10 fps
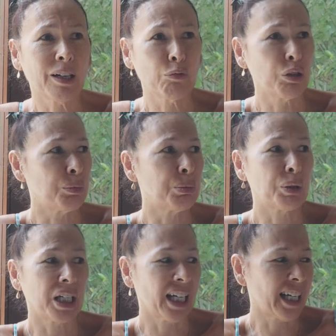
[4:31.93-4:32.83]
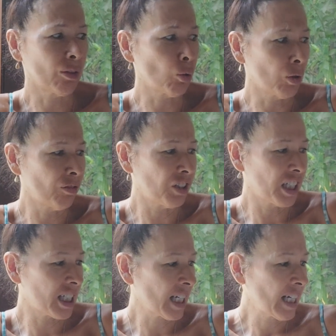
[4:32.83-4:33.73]
I won't be putting out all of
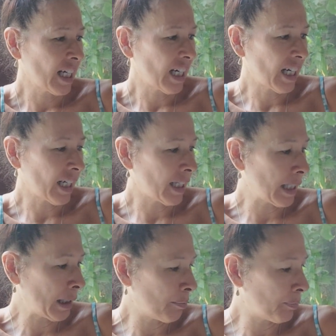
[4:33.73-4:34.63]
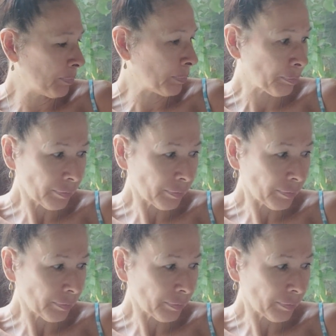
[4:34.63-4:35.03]
it. Um,